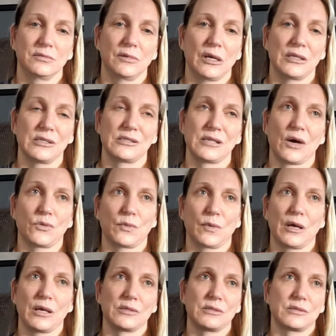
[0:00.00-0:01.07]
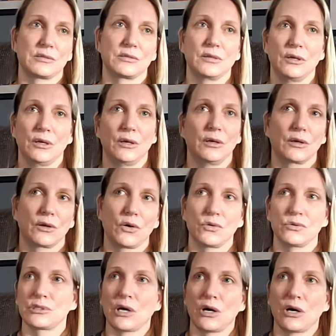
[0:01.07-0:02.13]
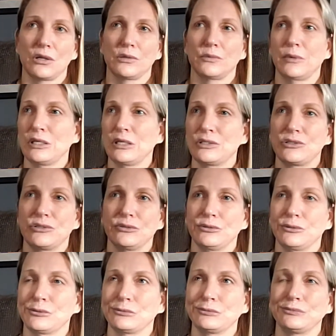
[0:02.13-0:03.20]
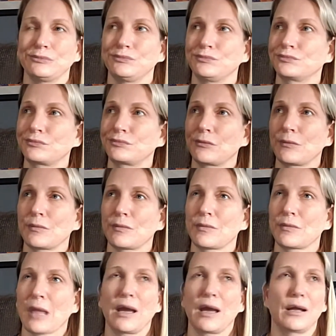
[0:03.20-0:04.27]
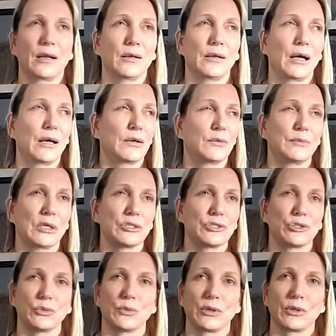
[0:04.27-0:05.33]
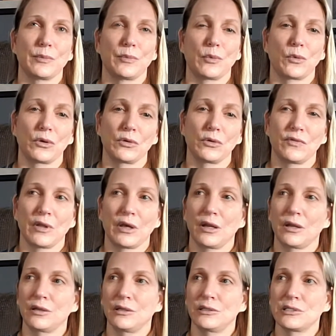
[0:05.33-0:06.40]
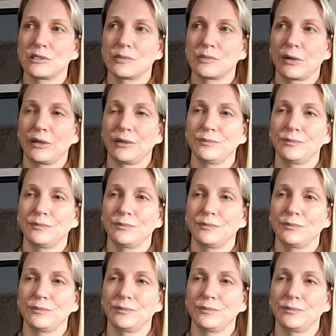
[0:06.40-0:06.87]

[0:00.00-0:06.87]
And southwest goes all the way to I'm not sure what the border of that is, but